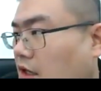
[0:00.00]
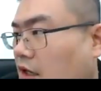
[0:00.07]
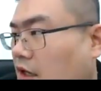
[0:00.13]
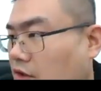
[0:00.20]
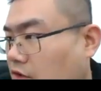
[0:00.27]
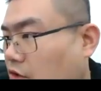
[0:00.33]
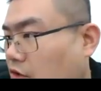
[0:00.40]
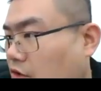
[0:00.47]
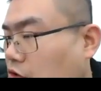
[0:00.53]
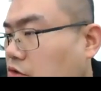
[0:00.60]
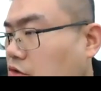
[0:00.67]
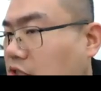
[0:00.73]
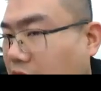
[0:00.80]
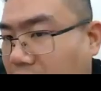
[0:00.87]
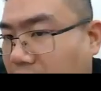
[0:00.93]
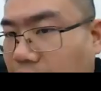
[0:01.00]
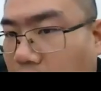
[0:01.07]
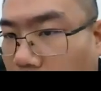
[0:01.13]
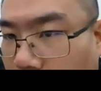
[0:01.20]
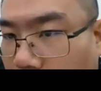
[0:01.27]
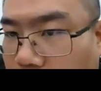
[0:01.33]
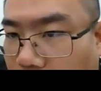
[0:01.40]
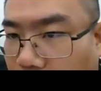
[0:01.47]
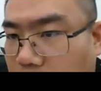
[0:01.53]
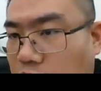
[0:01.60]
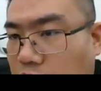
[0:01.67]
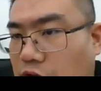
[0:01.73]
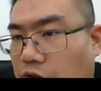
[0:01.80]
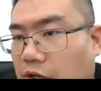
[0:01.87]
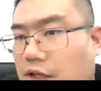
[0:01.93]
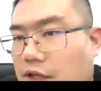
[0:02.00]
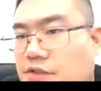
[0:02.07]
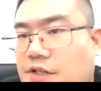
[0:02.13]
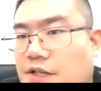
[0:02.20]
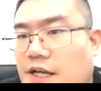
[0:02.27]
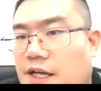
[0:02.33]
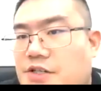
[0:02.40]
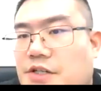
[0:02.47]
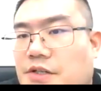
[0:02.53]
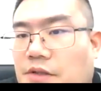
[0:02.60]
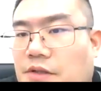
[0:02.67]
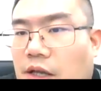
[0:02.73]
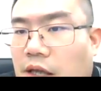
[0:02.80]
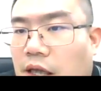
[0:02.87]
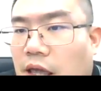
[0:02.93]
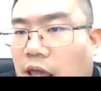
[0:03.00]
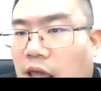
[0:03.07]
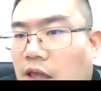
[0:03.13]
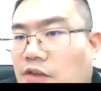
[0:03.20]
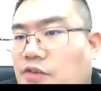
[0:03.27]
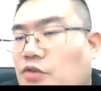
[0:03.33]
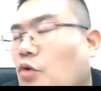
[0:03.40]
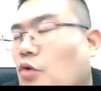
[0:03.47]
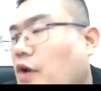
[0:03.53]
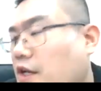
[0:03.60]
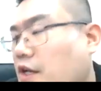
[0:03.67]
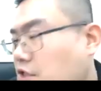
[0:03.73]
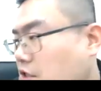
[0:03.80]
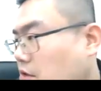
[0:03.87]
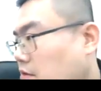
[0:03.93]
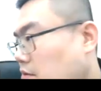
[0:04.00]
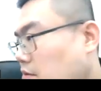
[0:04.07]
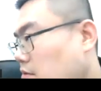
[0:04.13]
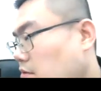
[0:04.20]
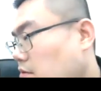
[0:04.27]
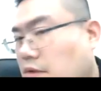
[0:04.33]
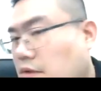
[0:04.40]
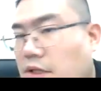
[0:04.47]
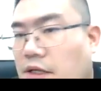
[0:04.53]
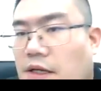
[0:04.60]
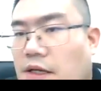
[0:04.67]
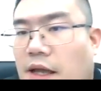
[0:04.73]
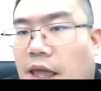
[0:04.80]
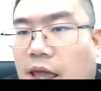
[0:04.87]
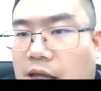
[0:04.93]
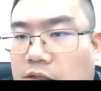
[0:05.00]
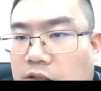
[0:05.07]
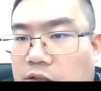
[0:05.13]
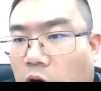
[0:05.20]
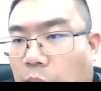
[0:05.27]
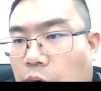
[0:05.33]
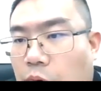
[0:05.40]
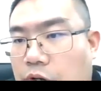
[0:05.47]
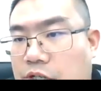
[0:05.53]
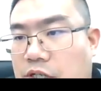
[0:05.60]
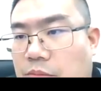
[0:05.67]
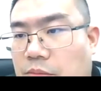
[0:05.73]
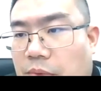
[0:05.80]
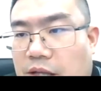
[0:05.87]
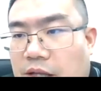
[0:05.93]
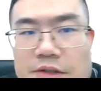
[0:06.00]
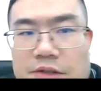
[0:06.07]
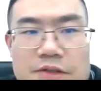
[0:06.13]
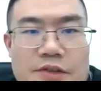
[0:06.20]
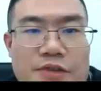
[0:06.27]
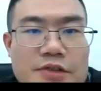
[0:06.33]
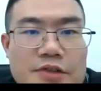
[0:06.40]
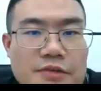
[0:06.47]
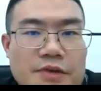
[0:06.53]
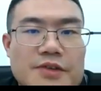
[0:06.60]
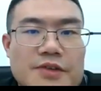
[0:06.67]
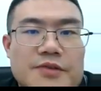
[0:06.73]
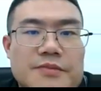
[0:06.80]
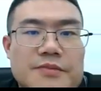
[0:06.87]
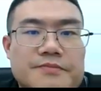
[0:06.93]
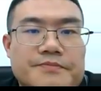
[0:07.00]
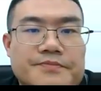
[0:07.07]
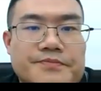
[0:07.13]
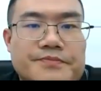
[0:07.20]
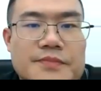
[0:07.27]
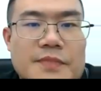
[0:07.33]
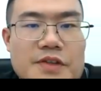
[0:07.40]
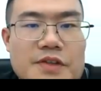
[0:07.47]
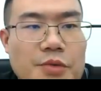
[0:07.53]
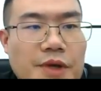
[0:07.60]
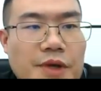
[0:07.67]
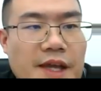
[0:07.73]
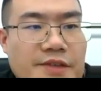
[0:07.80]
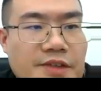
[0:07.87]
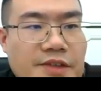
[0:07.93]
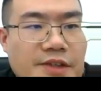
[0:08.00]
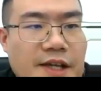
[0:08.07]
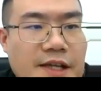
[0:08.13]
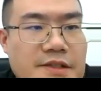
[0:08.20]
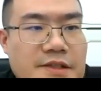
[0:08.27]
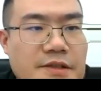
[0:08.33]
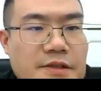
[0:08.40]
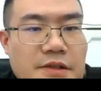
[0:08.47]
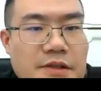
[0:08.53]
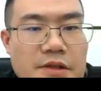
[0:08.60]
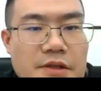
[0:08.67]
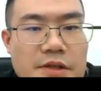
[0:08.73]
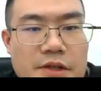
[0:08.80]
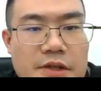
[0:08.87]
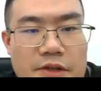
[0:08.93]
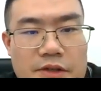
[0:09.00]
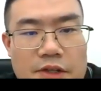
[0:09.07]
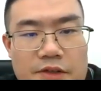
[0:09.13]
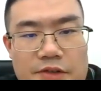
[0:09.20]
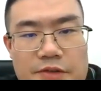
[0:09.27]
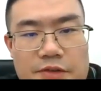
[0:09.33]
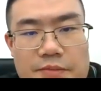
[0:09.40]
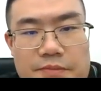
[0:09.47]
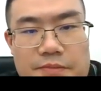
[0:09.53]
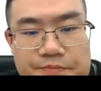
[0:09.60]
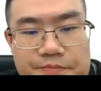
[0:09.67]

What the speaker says: is a new type of electrical interconnection, installation, and operation maintenance service. So we can see that in this.